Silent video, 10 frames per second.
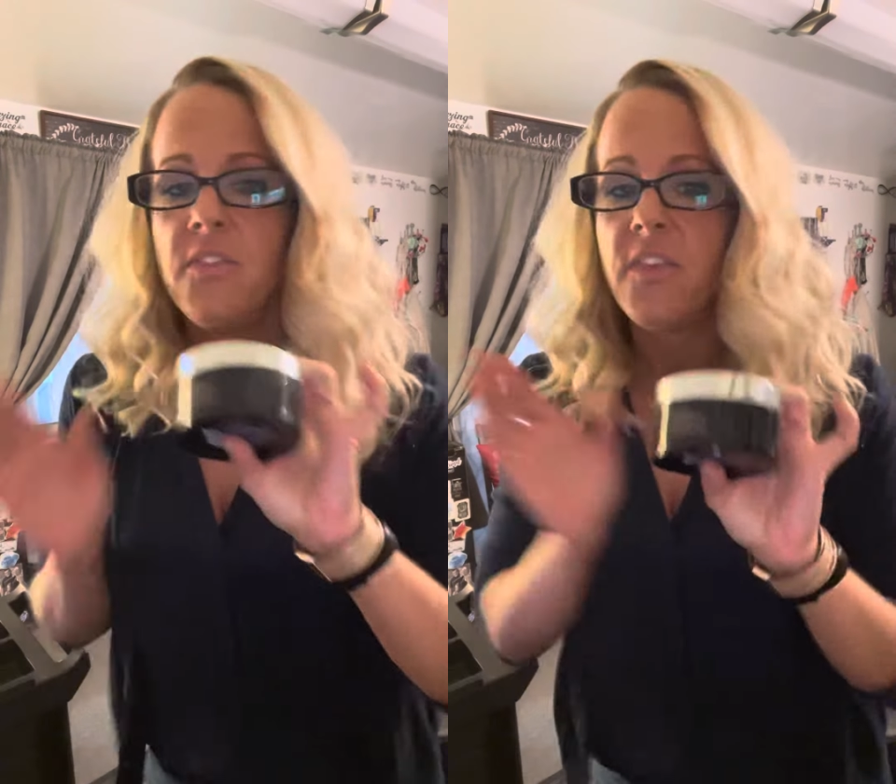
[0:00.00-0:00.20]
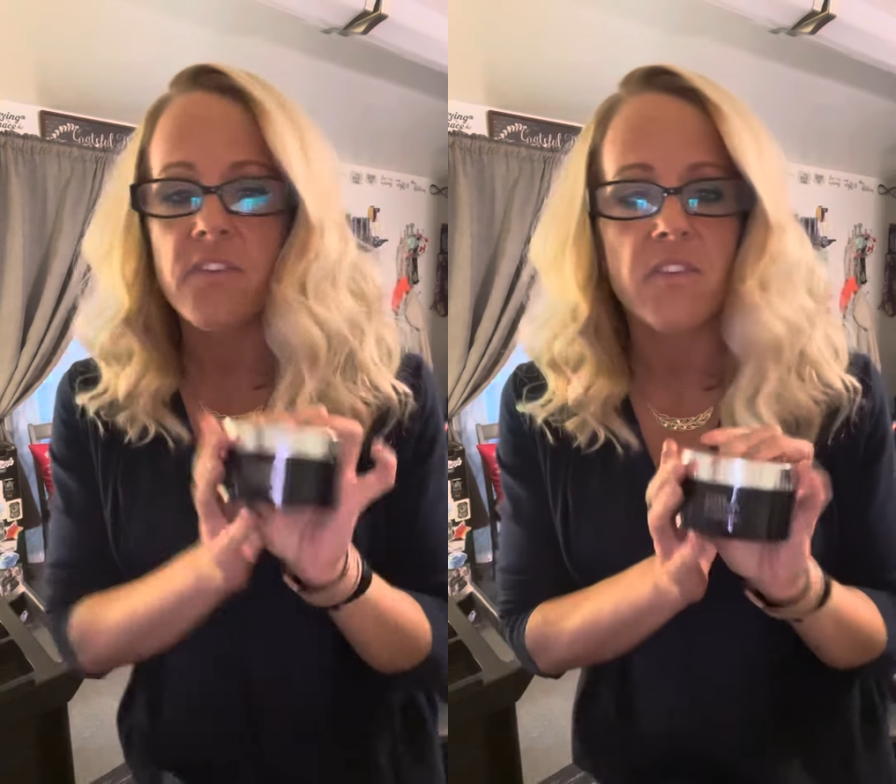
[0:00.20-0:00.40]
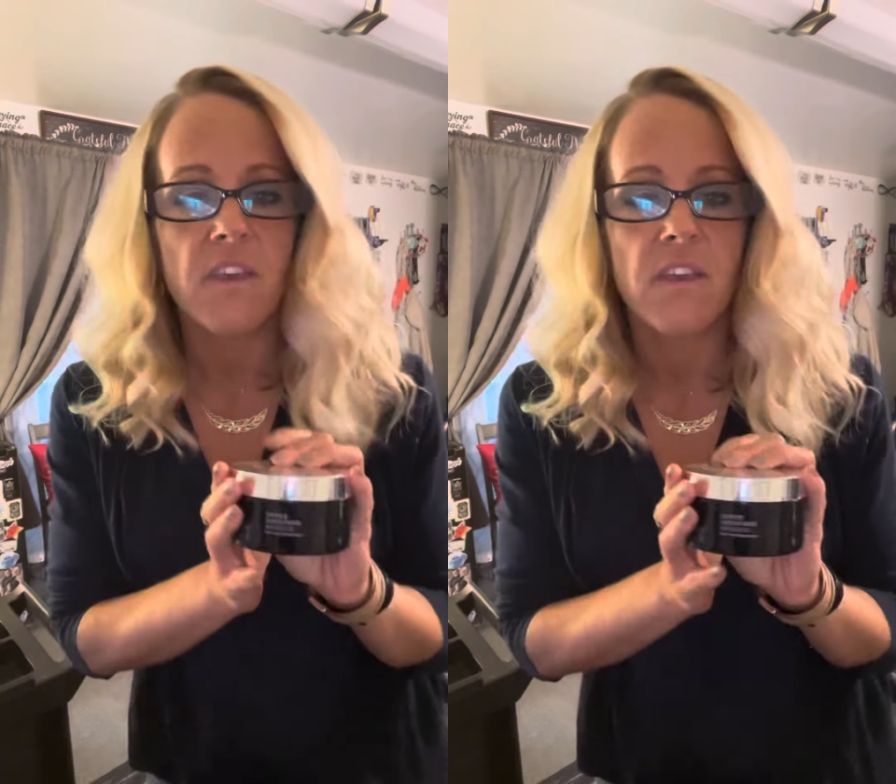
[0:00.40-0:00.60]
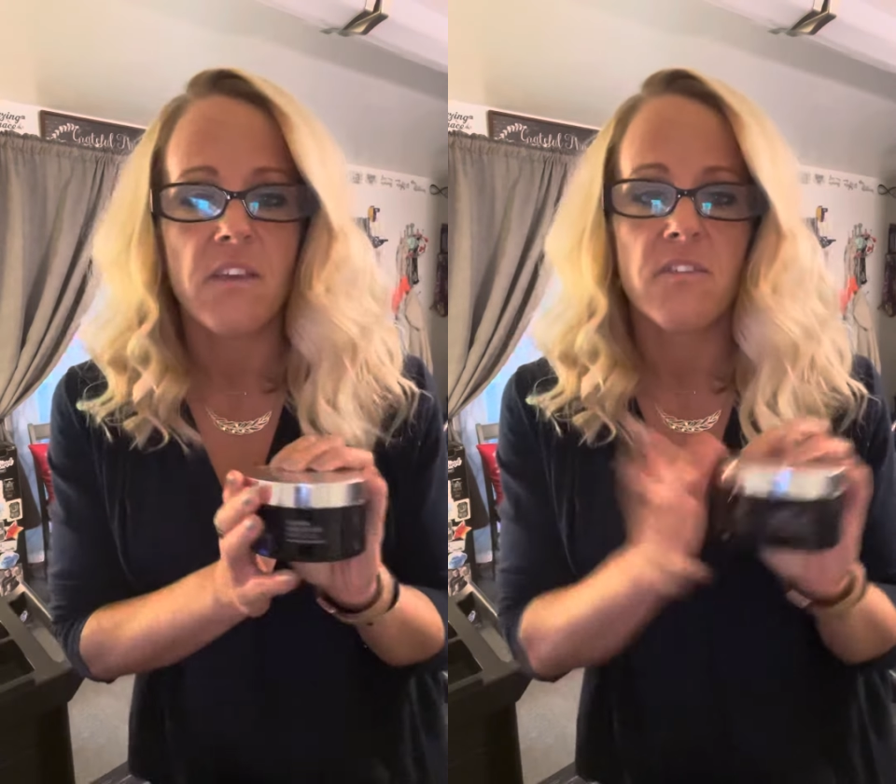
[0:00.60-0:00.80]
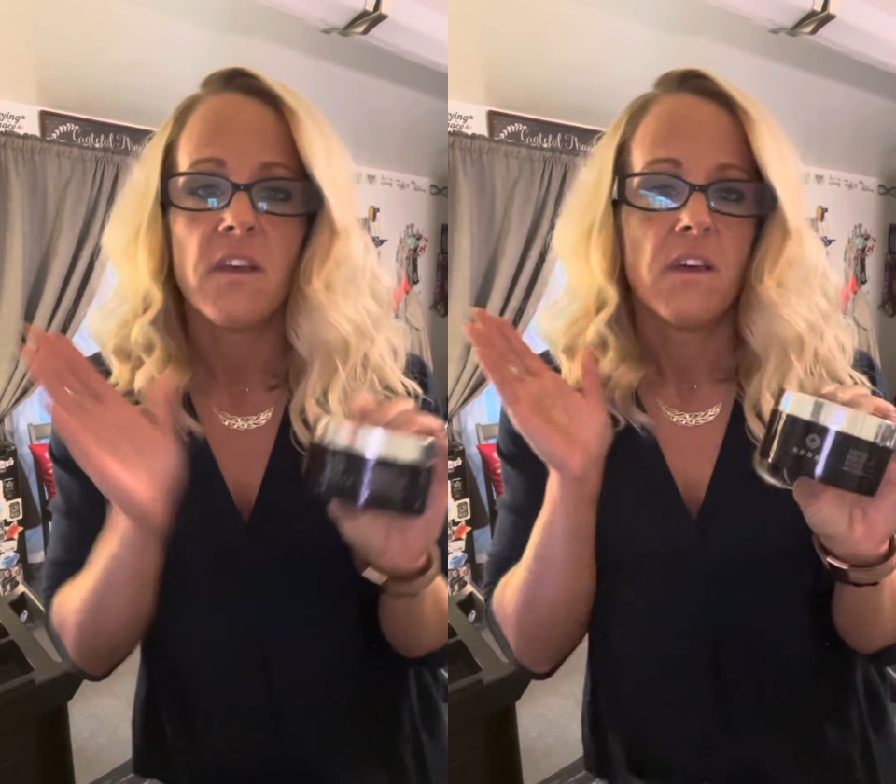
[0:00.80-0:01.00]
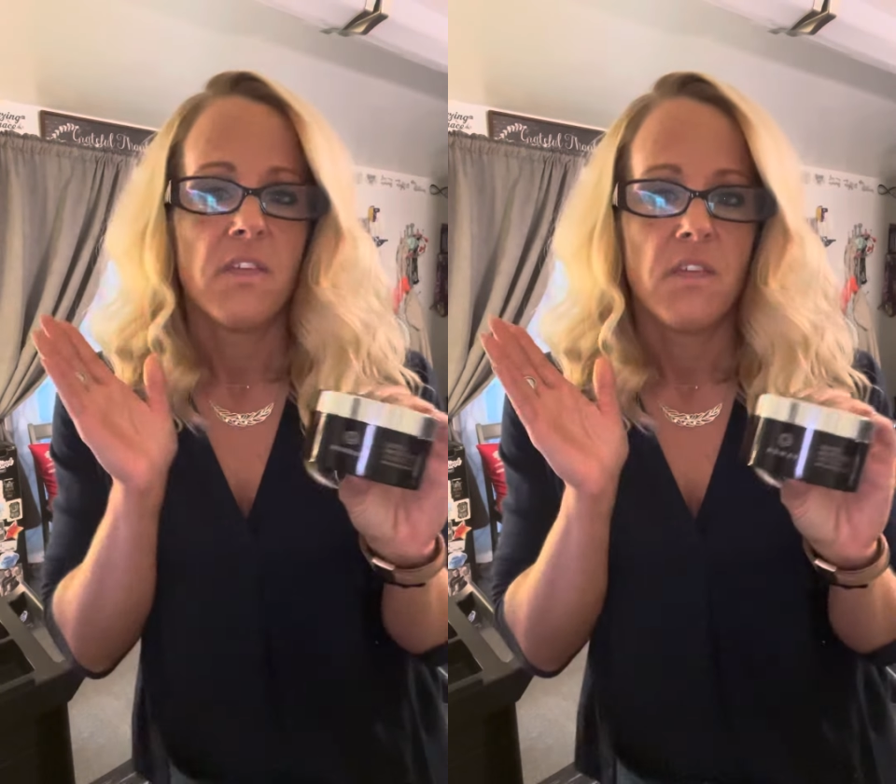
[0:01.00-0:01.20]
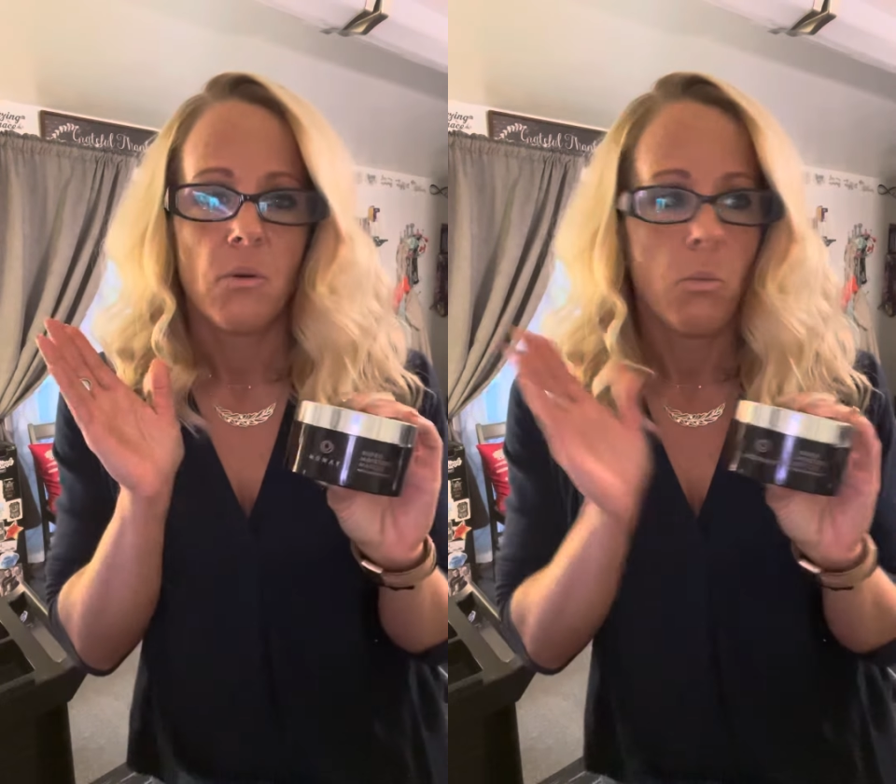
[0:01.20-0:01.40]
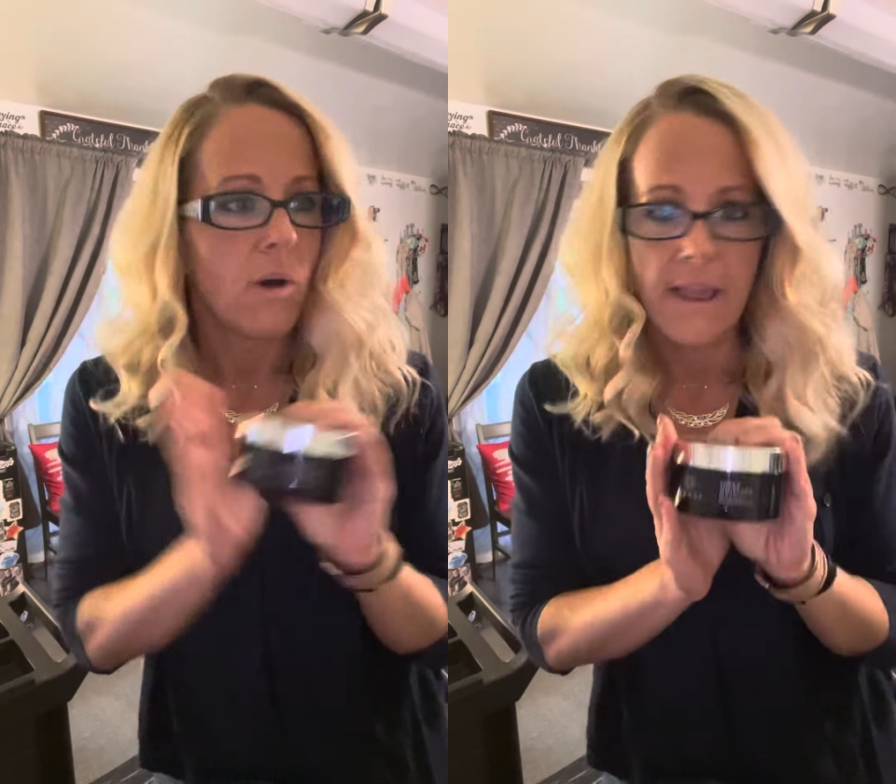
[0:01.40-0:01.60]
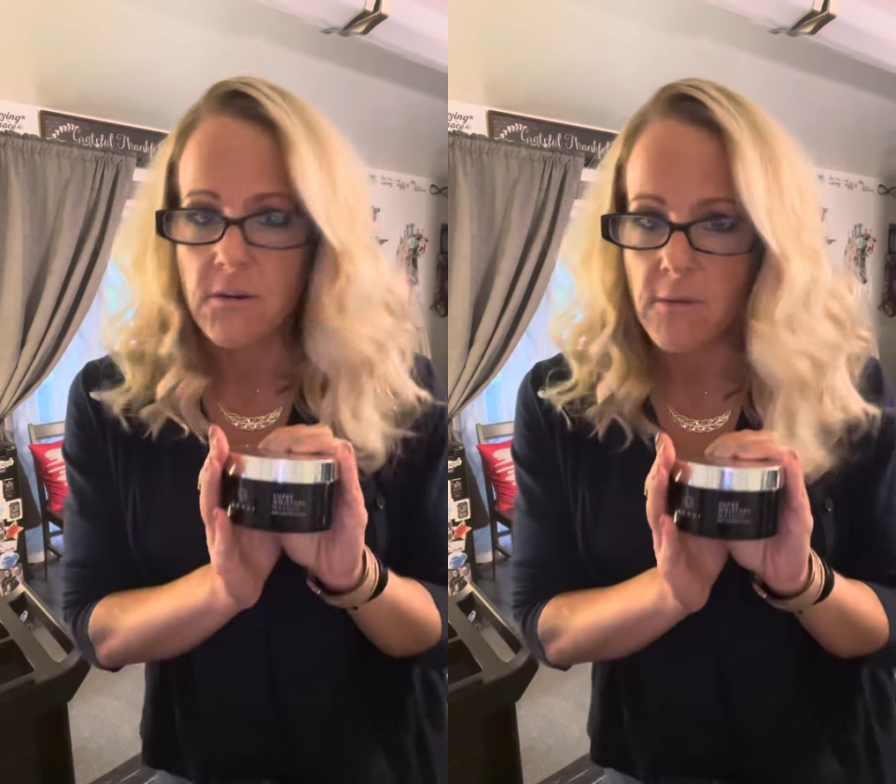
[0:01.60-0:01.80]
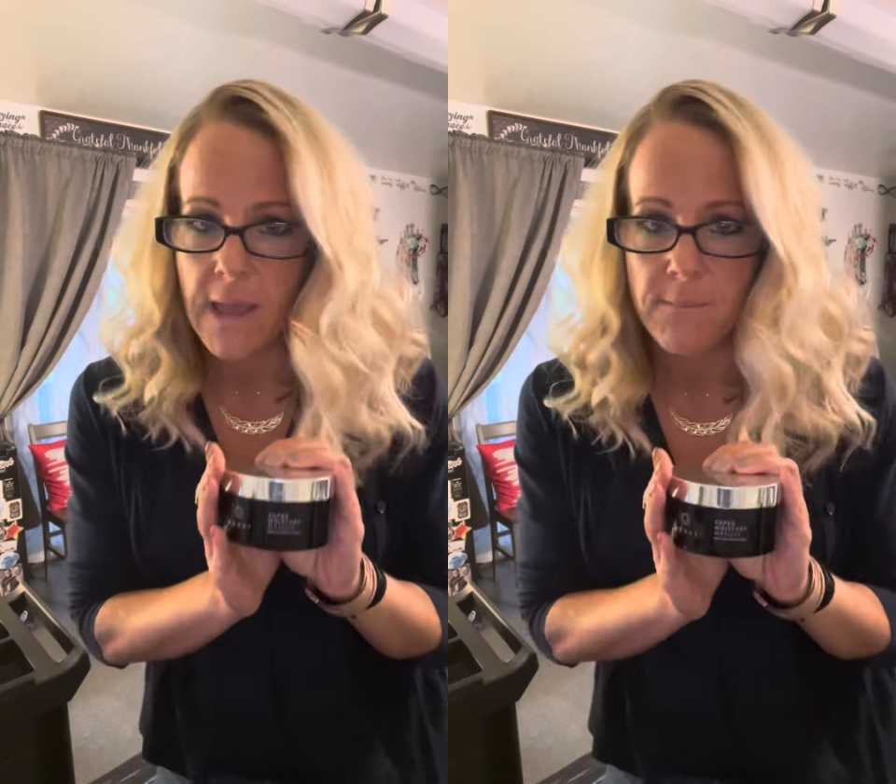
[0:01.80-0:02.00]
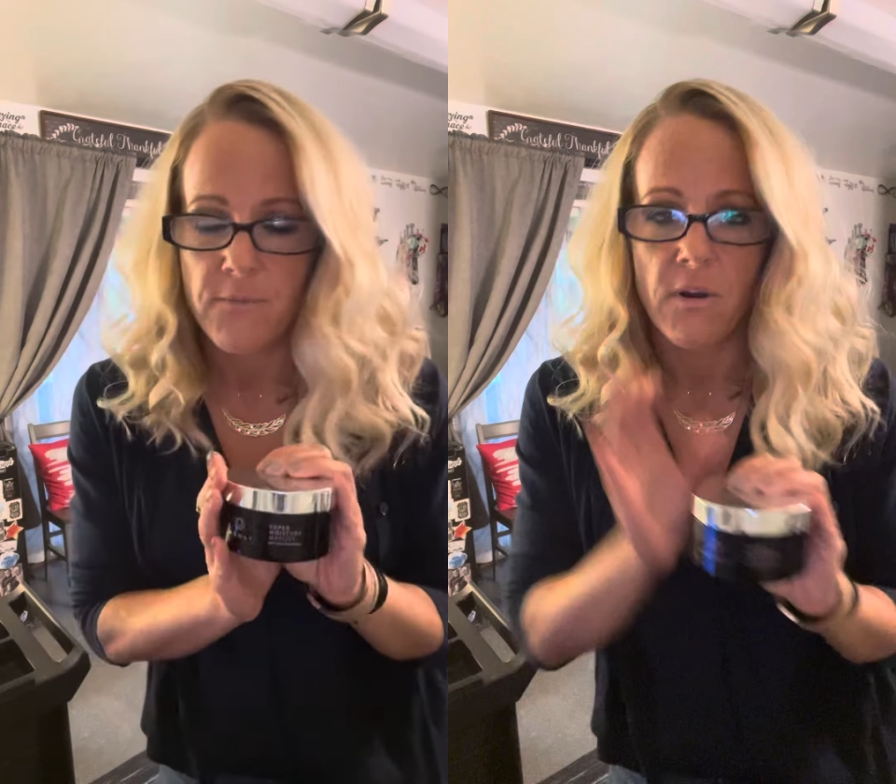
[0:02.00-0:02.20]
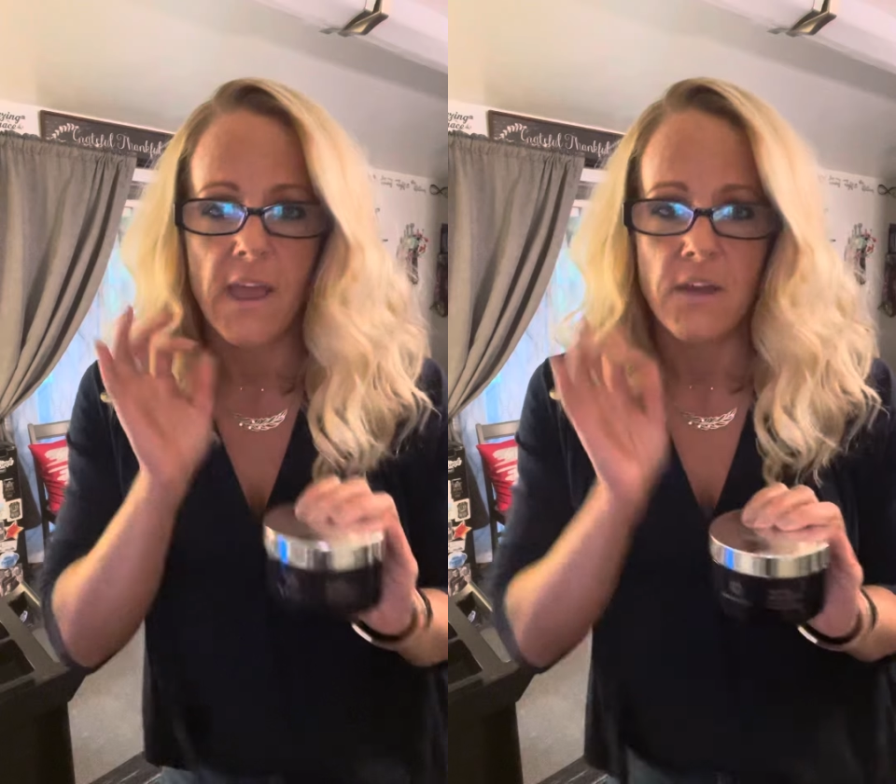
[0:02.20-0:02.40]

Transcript: This is what I grab for